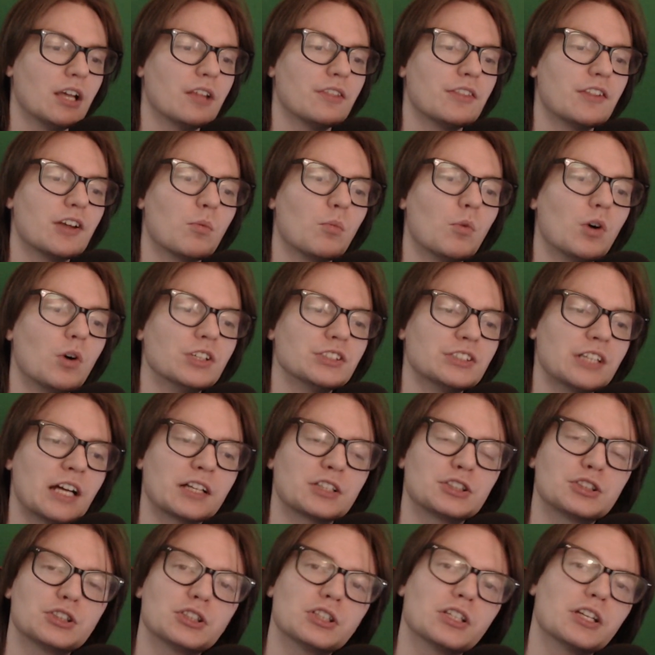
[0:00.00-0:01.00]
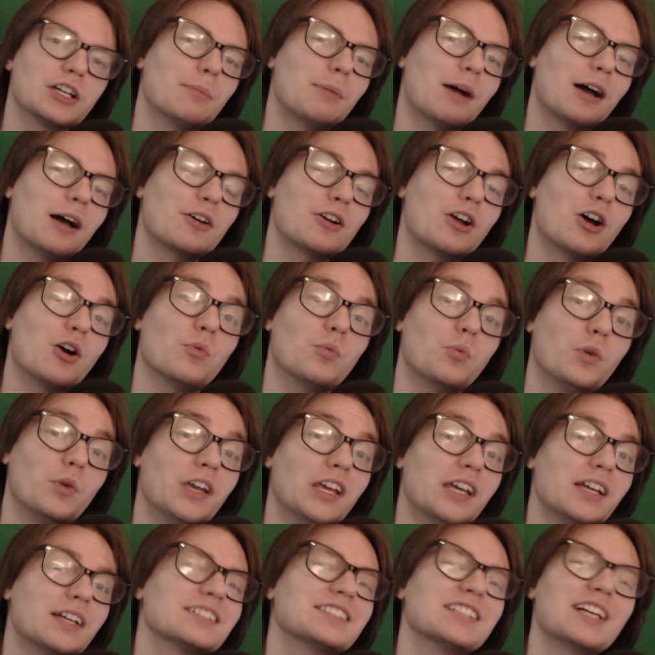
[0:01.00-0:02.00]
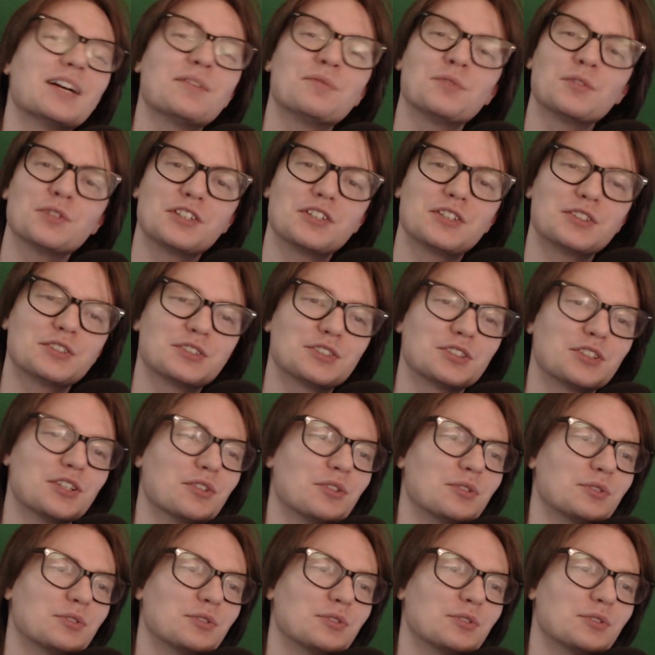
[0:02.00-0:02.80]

there was actually about a week, several years ago,